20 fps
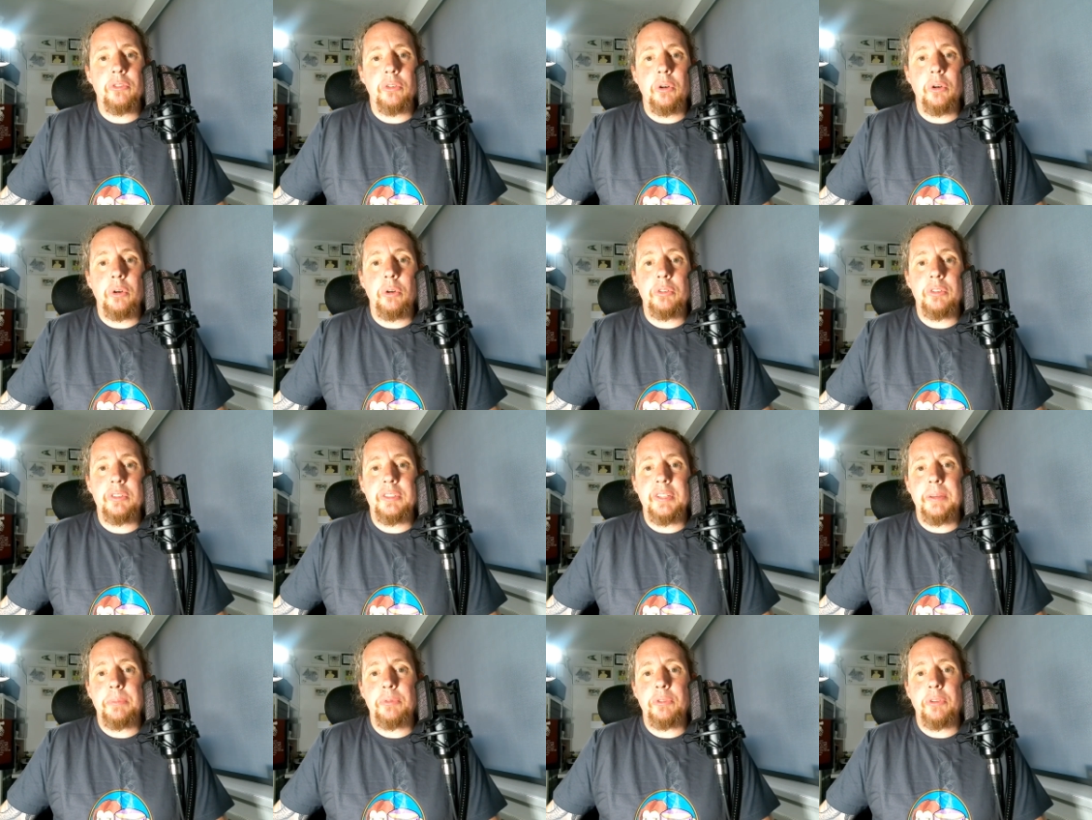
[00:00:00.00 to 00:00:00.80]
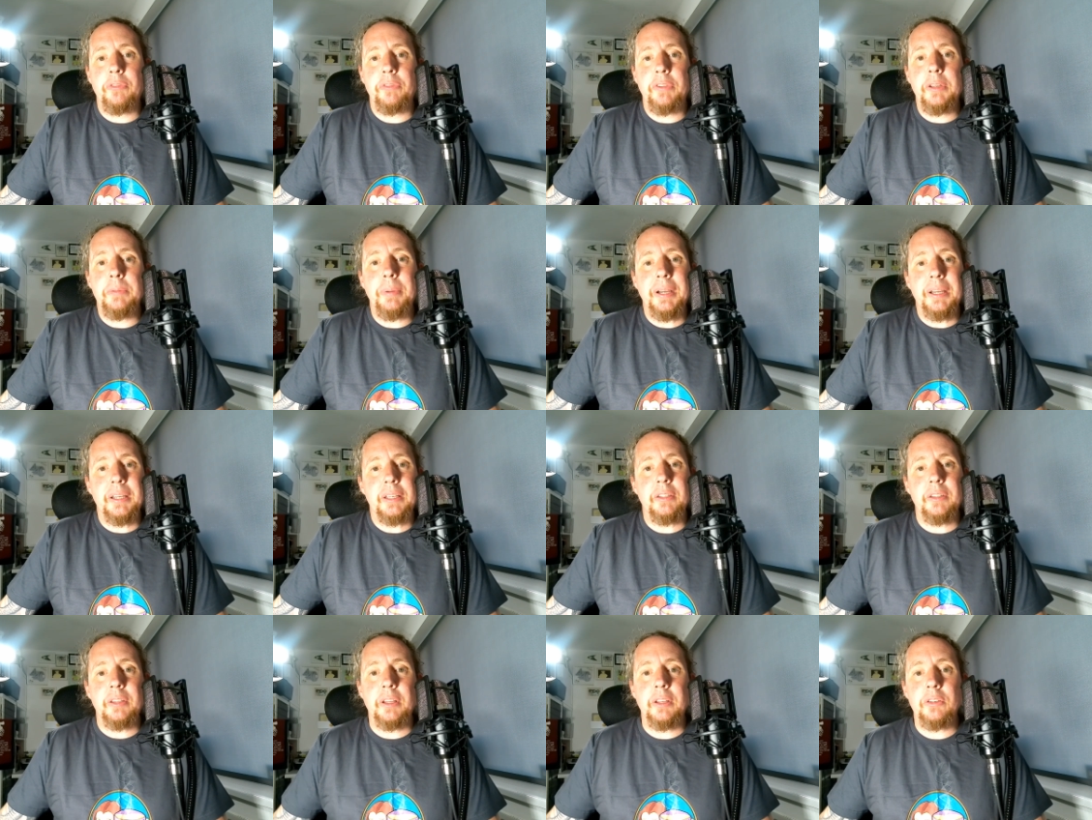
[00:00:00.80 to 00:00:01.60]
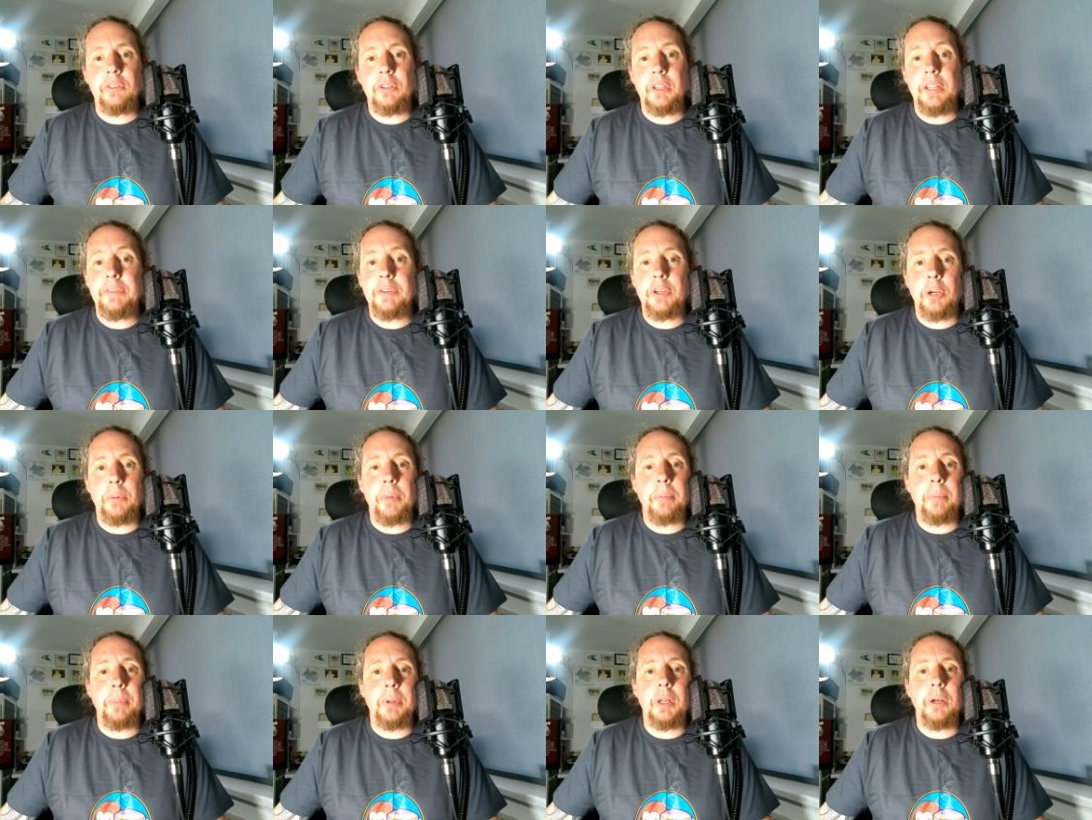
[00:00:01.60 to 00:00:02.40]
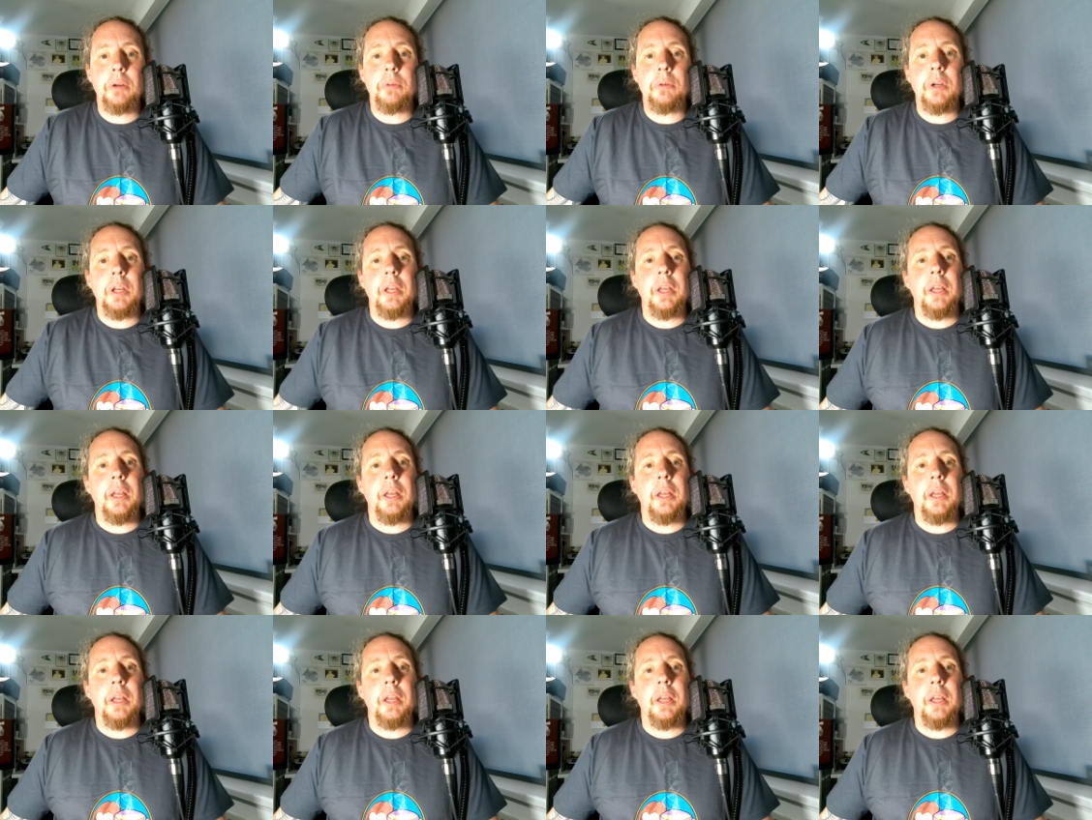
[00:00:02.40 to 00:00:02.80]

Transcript: or tips or feedback, then leave a comment below